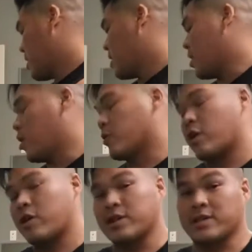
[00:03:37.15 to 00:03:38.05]
we
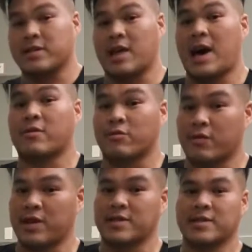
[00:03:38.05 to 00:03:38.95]
already did lateral
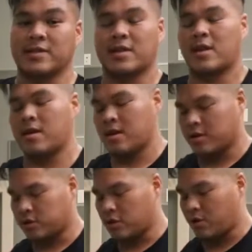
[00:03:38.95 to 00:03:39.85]
raises.
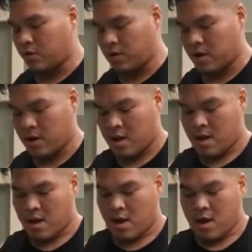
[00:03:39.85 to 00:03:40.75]
So
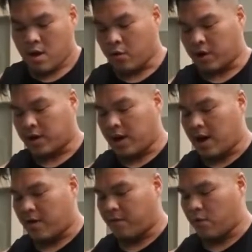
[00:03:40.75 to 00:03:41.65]
we're gonna
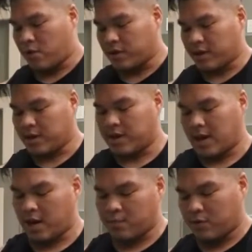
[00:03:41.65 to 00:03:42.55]
opt for the
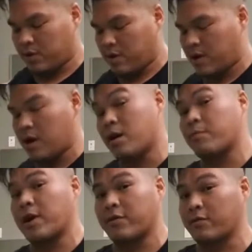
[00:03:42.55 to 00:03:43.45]
cable
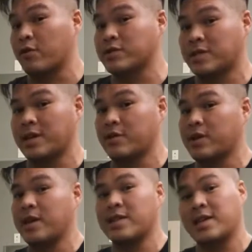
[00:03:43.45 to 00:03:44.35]
upright rows today,
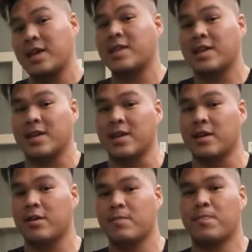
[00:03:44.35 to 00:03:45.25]
okay? And the key thing
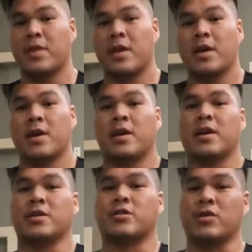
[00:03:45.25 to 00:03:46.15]
here
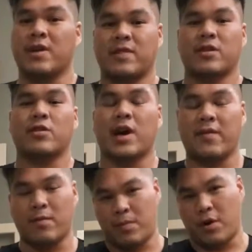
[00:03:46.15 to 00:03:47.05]
is to, even though you
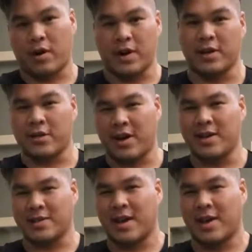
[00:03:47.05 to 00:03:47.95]
have a bar in your
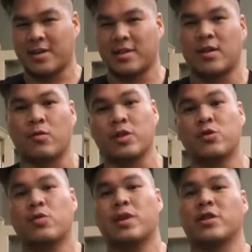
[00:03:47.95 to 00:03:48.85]
hands, guys, what
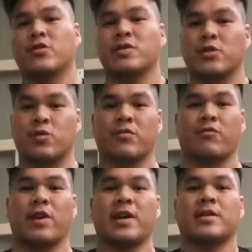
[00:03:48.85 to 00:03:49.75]
you wanna do is you wanna
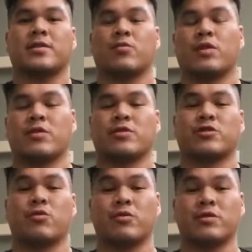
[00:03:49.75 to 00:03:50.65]
raise with your
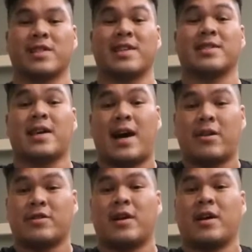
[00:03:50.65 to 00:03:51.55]
shoulders the
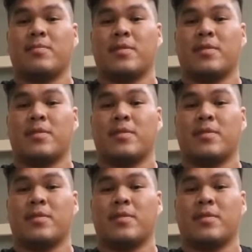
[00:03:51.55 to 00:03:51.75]
entire time,